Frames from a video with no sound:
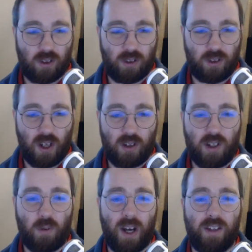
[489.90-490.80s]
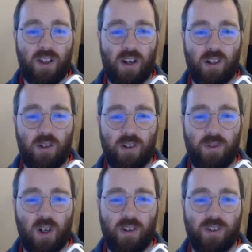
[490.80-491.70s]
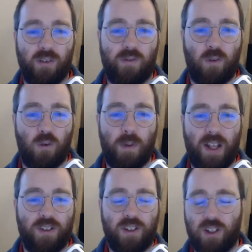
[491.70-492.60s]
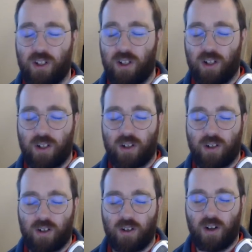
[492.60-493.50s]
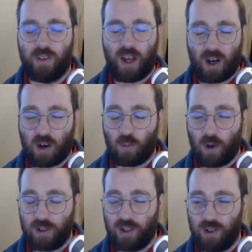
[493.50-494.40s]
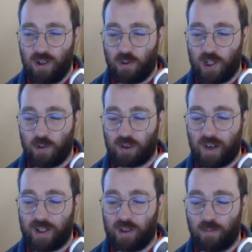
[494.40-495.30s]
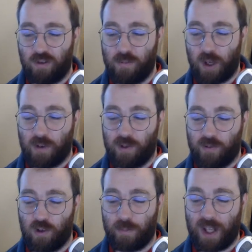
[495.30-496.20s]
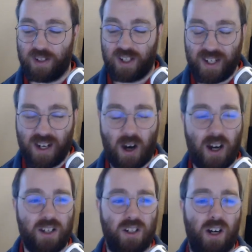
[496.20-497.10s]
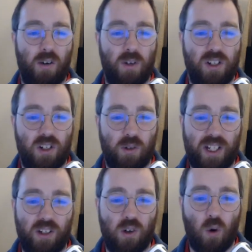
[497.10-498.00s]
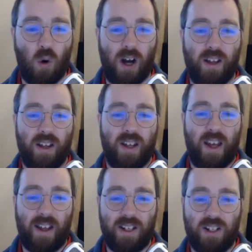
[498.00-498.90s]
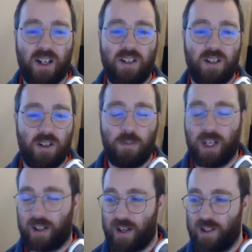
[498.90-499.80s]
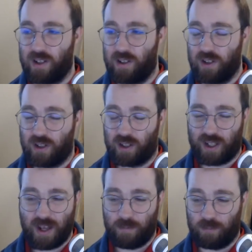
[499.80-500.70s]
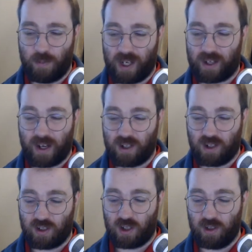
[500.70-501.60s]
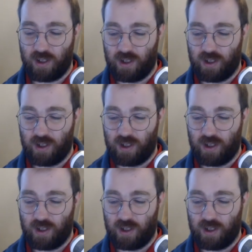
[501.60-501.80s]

the only way that I could have got the 4 months that I wanted, which was gradual improvement over the 4 months, in hindsight, was to ignore any changes in medication, just to keep the medication solid.